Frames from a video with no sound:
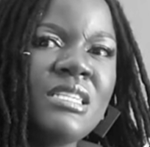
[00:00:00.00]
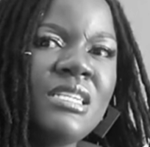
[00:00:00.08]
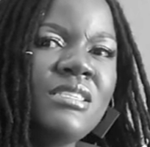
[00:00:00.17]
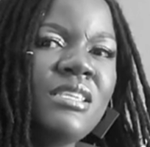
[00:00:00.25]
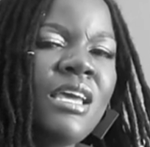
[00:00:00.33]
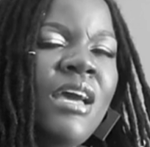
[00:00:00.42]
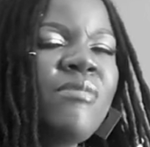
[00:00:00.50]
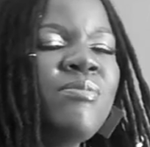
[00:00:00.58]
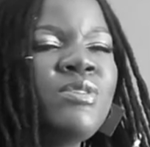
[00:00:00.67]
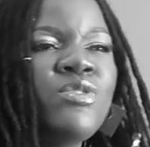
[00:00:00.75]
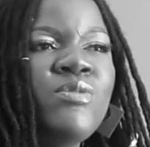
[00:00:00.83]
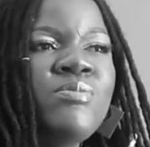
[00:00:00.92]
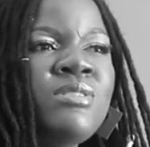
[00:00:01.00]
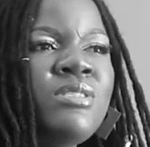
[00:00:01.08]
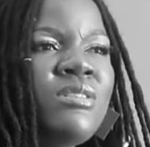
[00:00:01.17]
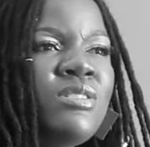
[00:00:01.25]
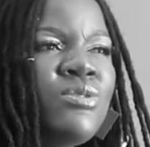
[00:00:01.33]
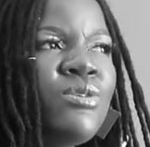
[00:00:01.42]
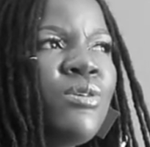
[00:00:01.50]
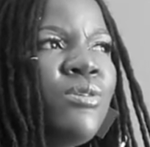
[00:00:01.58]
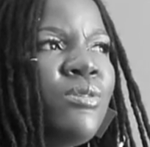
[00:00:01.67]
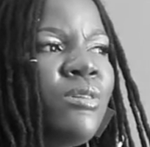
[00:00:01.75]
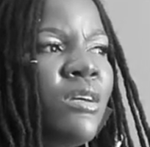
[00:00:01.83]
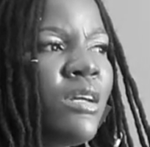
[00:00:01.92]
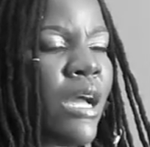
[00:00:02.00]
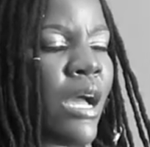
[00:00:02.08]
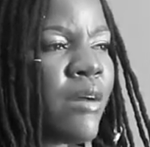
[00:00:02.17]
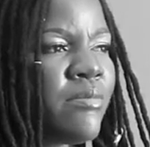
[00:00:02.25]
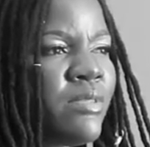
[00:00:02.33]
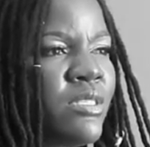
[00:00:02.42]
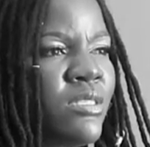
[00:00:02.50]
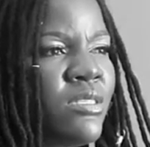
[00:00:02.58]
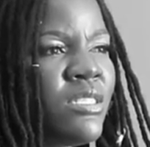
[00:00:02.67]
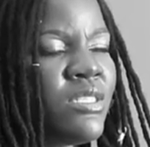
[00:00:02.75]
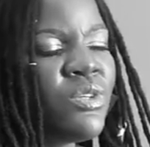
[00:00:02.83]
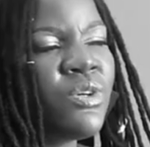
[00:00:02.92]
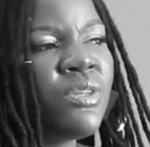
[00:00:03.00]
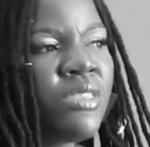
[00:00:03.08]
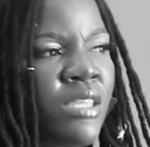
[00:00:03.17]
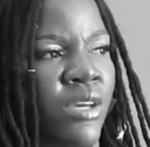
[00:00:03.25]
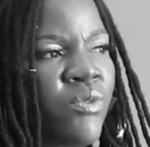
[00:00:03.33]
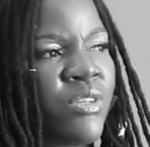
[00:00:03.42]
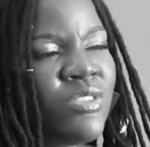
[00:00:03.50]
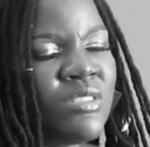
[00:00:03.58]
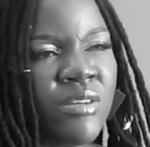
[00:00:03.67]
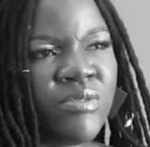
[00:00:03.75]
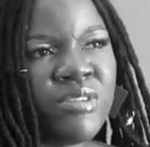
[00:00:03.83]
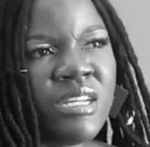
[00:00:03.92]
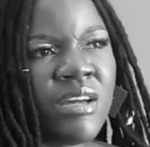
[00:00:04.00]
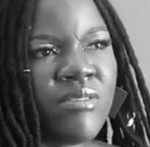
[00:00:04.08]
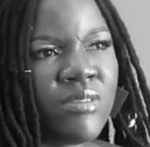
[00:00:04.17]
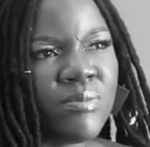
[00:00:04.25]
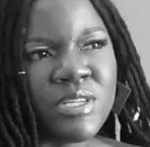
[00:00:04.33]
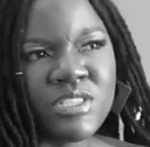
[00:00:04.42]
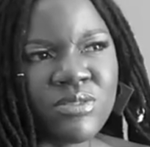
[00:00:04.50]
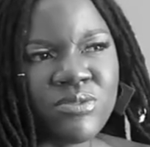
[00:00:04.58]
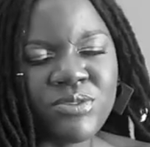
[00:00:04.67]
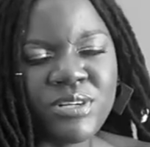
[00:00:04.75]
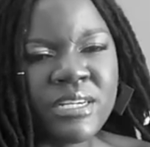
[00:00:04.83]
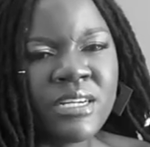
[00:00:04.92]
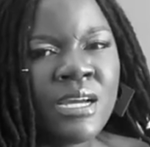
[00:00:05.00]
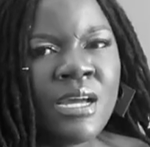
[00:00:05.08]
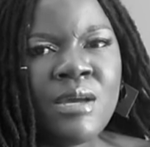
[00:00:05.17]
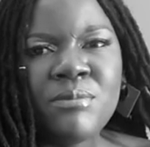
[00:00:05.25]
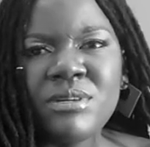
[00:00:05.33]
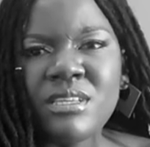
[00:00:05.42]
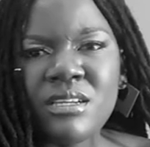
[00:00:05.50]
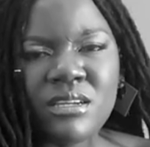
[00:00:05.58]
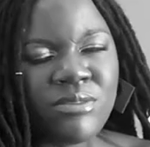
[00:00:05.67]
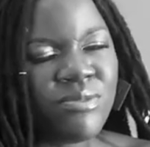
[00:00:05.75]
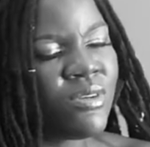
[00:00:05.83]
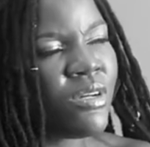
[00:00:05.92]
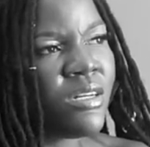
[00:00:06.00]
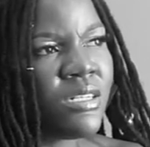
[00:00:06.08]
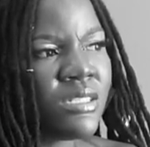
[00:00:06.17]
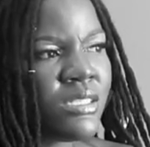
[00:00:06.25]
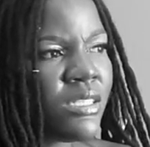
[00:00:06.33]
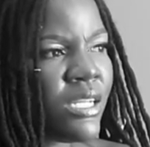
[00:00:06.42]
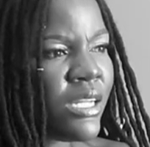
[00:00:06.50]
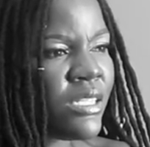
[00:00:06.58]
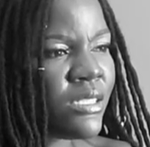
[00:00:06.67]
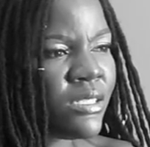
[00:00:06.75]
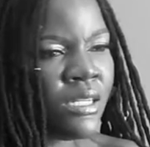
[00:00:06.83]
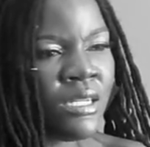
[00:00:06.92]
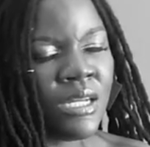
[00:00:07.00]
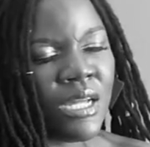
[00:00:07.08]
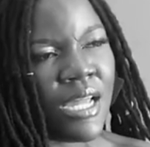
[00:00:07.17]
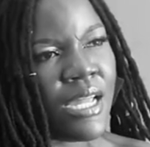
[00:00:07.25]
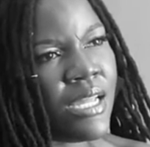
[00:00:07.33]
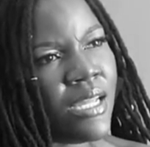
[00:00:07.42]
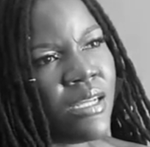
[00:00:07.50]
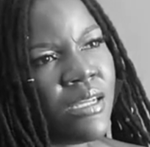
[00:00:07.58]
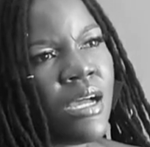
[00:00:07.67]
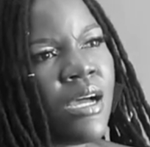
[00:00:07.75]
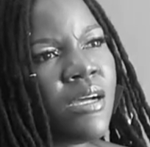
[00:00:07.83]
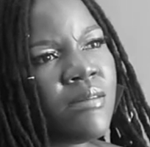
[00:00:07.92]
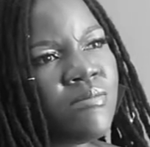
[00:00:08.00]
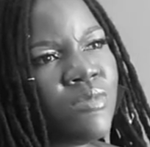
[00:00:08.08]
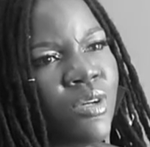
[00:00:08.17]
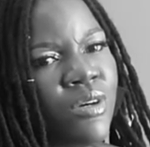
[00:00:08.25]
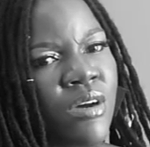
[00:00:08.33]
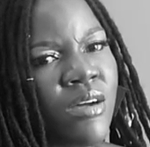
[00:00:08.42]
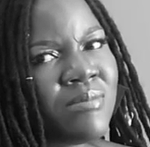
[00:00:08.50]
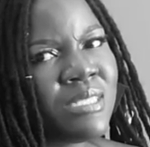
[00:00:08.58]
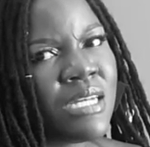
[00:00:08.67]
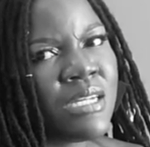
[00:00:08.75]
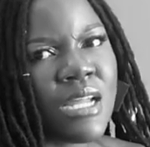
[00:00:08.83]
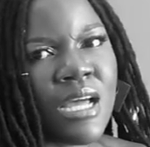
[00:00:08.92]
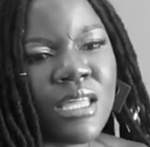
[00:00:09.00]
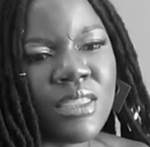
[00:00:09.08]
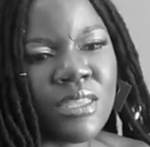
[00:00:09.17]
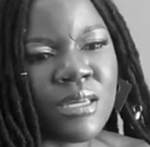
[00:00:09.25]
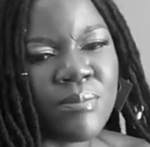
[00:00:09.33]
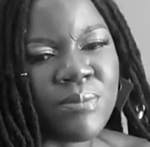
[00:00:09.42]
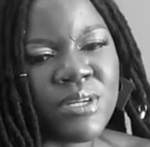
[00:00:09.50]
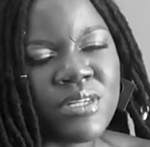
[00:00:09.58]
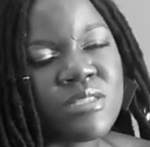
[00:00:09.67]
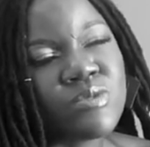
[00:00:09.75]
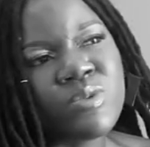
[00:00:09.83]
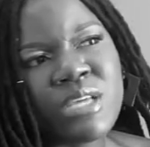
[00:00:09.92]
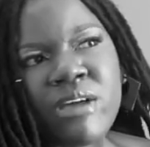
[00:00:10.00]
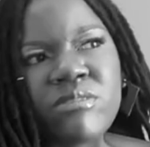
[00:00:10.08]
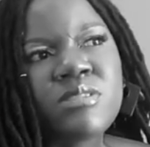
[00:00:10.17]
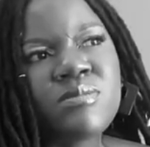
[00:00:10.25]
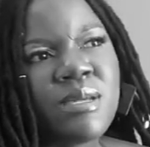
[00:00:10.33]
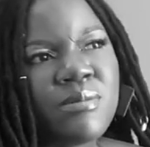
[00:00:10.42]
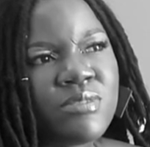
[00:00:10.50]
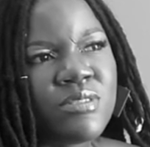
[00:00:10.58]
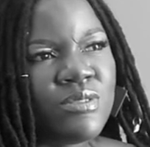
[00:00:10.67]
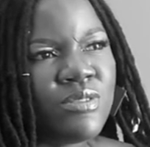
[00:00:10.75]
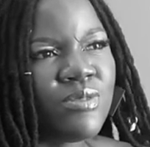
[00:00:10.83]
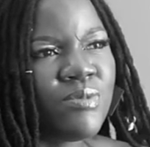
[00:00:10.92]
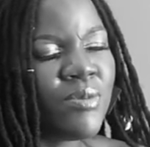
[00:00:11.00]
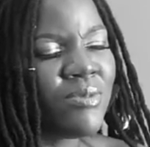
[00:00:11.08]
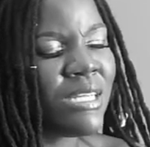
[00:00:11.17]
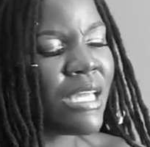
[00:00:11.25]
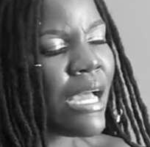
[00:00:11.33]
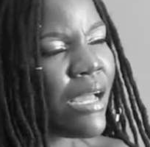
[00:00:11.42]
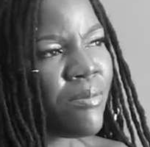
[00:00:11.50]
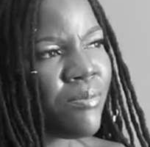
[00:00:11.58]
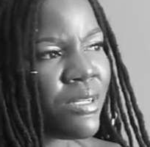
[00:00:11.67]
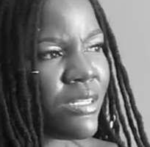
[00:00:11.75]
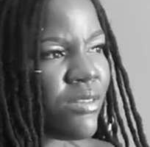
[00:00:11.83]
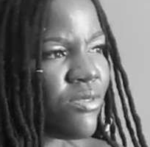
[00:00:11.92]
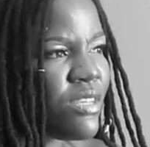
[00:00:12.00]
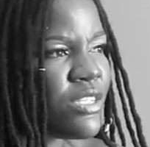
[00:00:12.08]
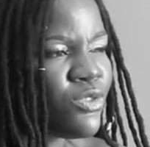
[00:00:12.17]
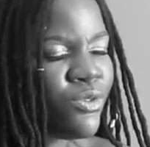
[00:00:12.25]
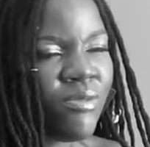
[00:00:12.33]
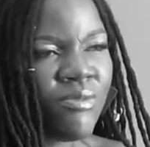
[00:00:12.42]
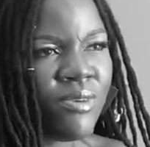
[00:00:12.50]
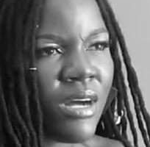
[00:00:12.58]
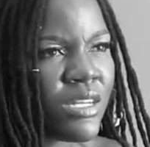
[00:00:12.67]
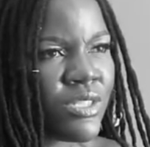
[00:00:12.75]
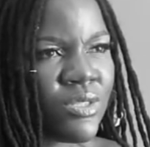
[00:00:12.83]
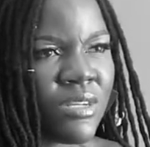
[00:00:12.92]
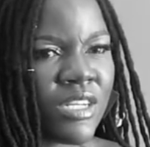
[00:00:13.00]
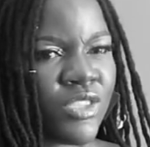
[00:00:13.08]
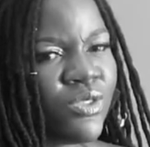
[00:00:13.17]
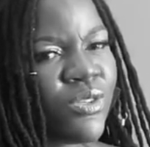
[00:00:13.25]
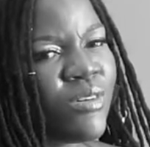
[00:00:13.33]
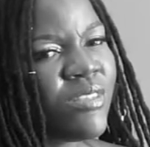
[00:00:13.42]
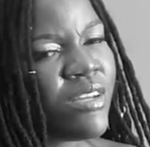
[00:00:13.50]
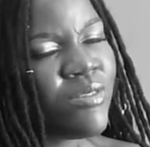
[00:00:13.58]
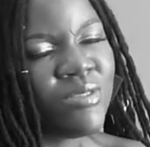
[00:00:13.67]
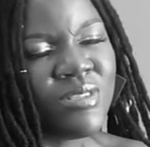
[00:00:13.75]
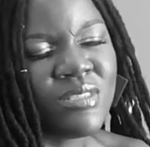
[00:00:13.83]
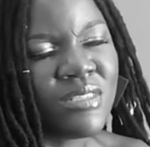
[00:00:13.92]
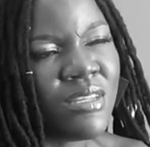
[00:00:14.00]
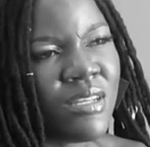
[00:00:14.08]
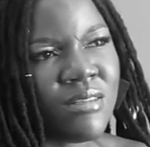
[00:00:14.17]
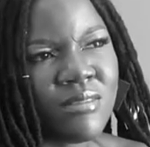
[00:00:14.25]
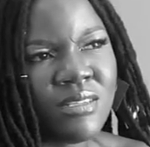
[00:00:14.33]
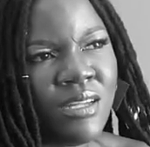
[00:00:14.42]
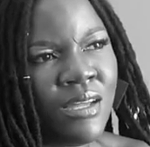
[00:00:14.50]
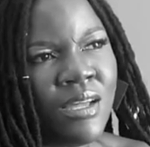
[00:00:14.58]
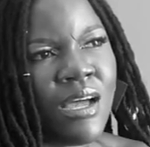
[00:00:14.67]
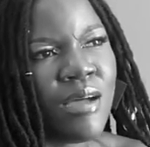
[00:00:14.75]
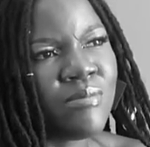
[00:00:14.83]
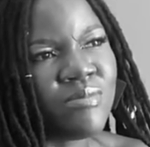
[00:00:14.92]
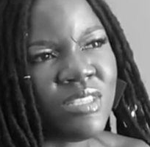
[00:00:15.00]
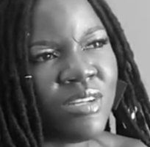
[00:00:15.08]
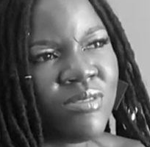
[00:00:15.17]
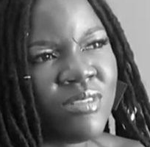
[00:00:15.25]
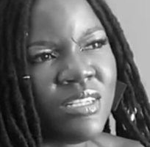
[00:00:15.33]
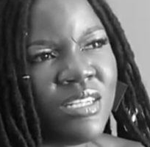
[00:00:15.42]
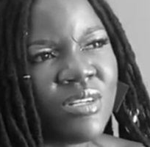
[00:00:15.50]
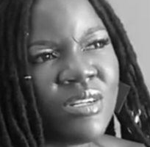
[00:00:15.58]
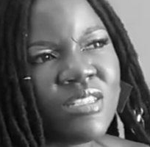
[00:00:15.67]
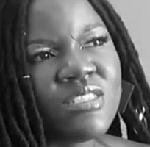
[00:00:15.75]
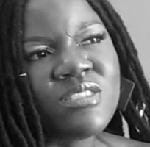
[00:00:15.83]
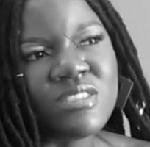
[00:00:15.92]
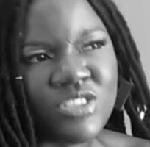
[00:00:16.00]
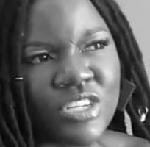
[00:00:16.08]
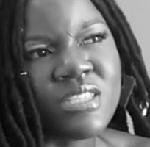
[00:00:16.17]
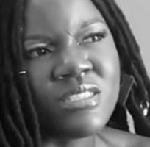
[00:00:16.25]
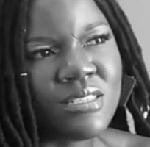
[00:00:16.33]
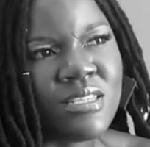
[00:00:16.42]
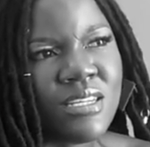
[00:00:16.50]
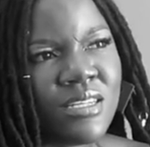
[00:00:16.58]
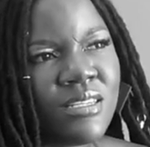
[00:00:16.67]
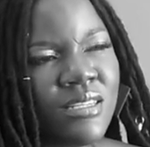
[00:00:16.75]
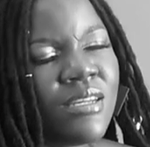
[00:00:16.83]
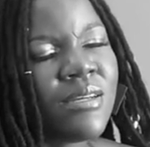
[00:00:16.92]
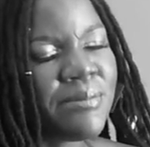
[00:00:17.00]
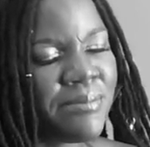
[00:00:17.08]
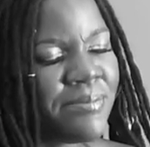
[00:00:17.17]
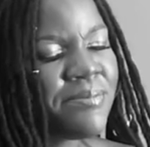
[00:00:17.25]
it, they have been open to it. So it's a good thing when you definitely have the budget for it. But then if not, then hey, no harm done, I think, because we have to be able to do what we can. But if there's room for us to actually go that route, then I'm definitely going to suggest it. Yeah.